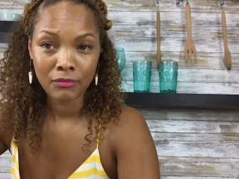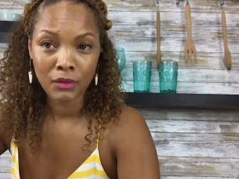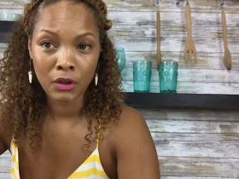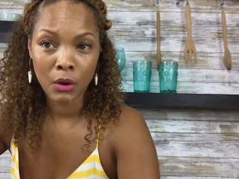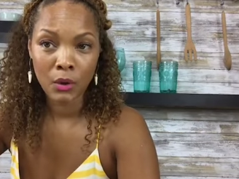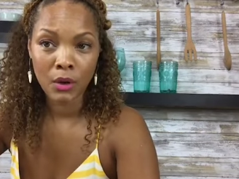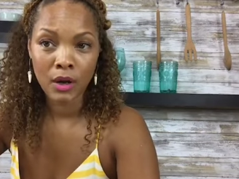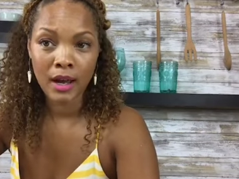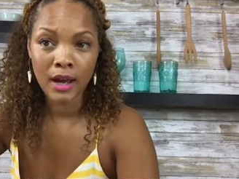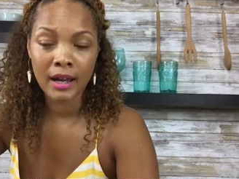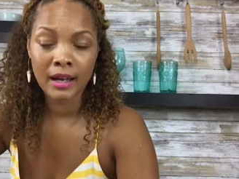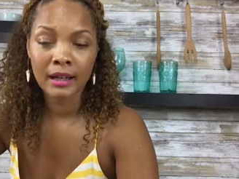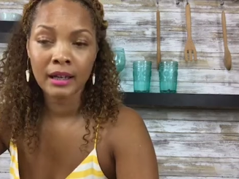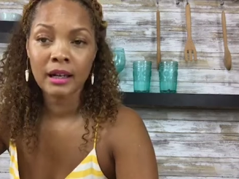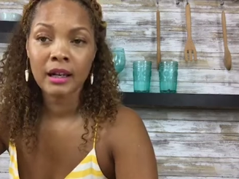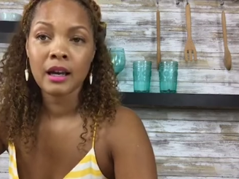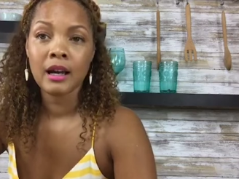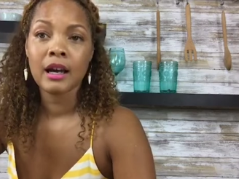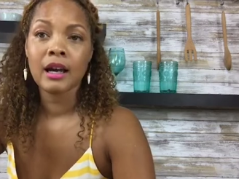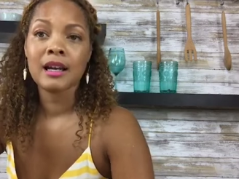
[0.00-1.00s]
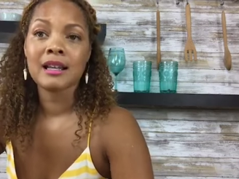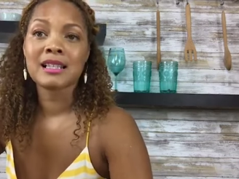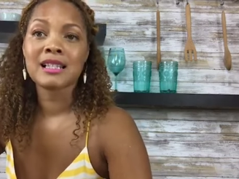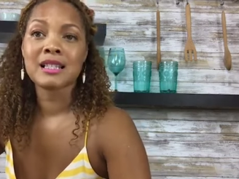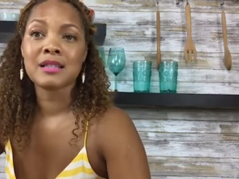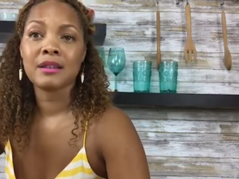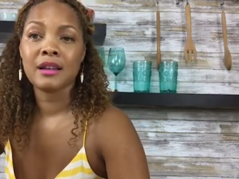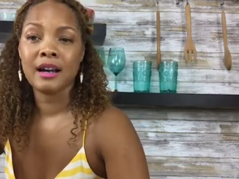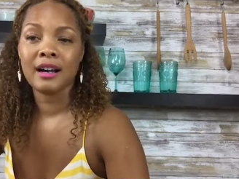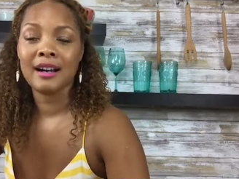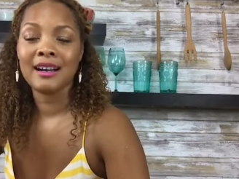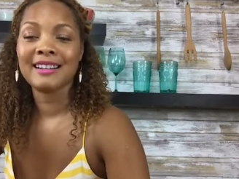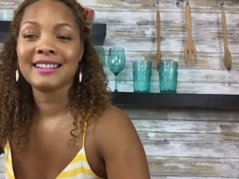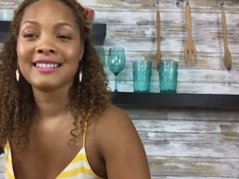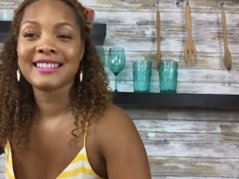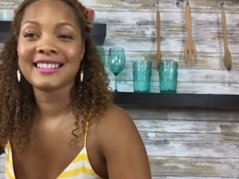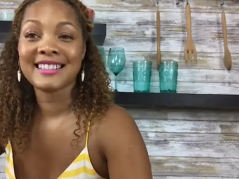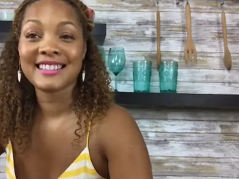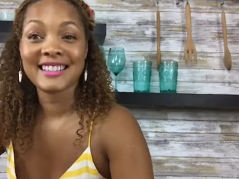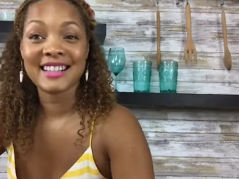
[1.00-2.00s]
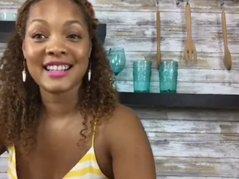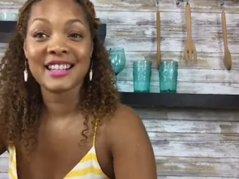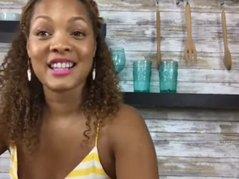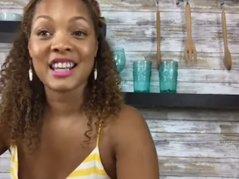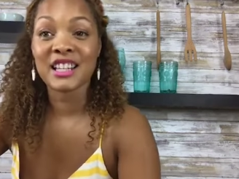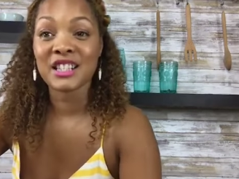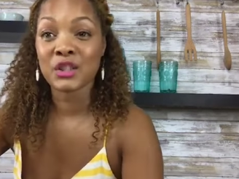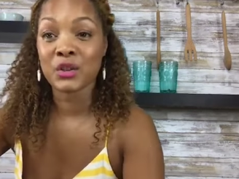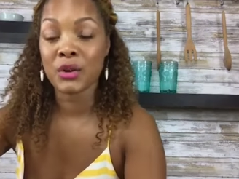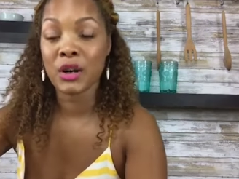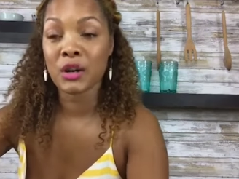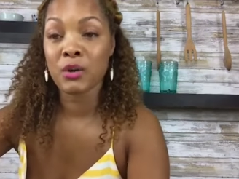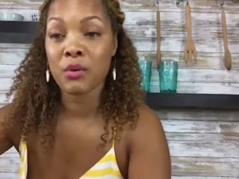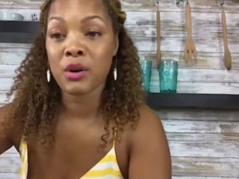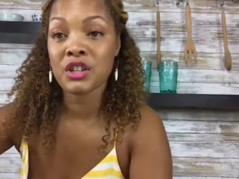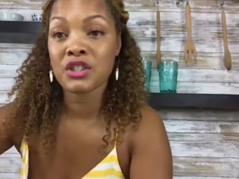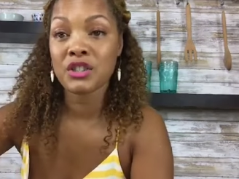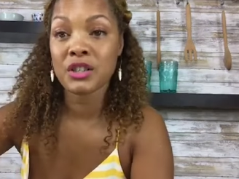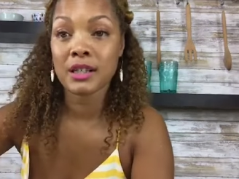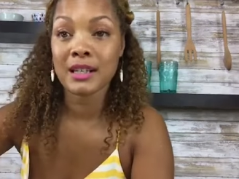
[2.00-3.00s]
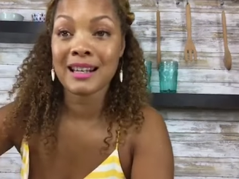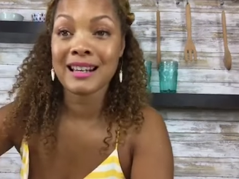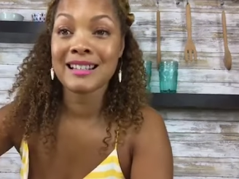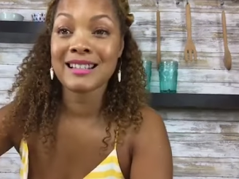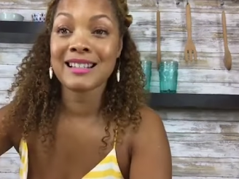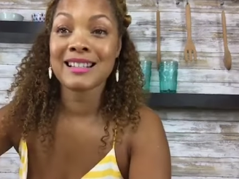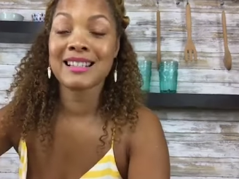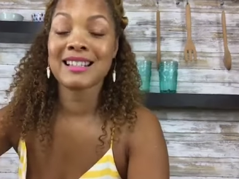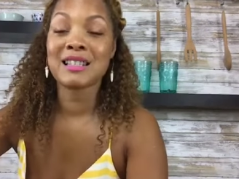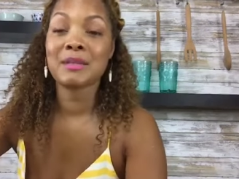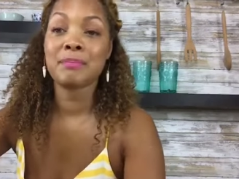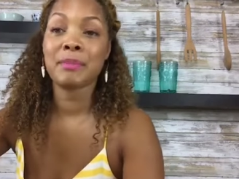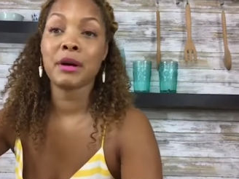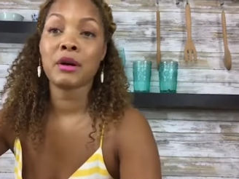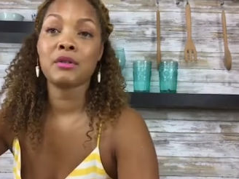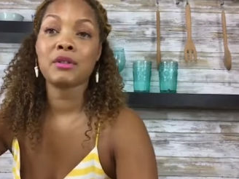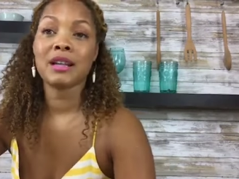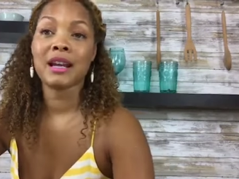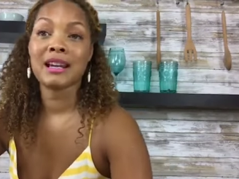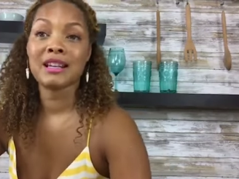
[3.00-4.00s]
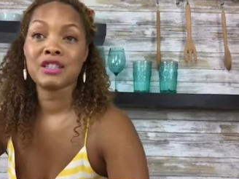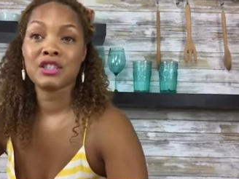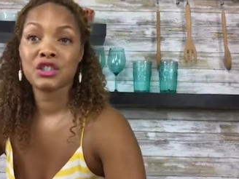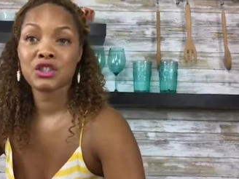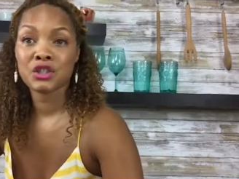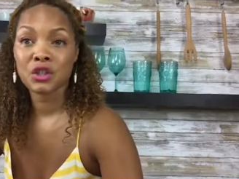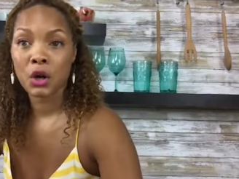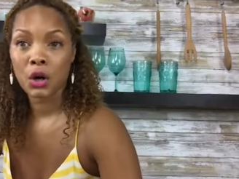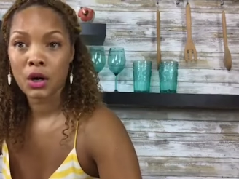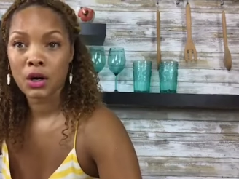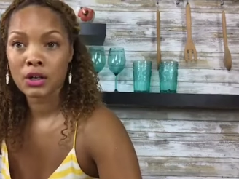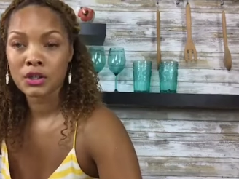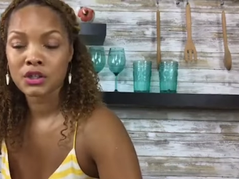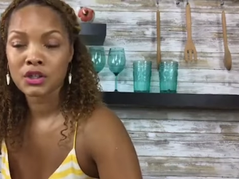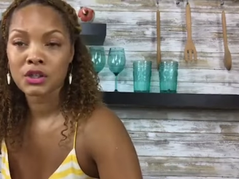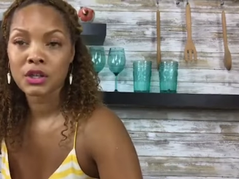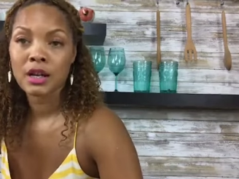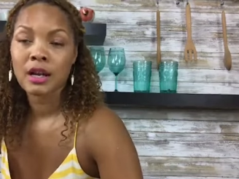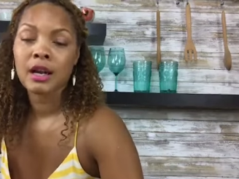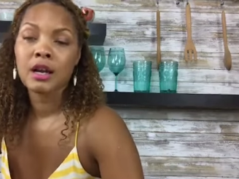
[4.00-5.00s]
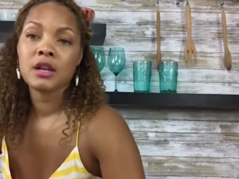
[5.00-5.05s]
Okay? Uh, she said, that's a great question. Isn't spelt a starch?